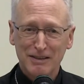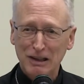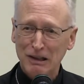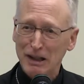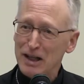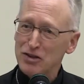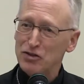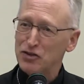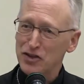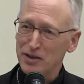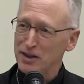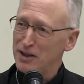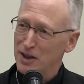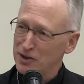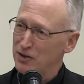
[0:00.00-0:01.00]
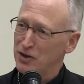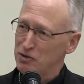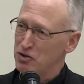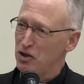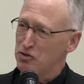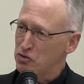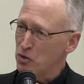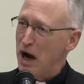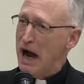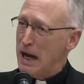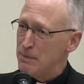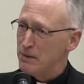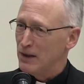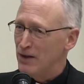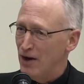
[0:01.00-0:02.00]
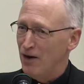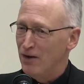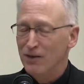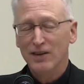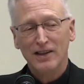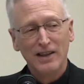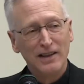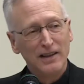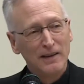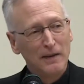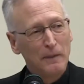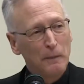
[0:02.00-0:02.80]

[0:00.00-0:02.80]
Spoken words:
Cleanse the tribe, you know.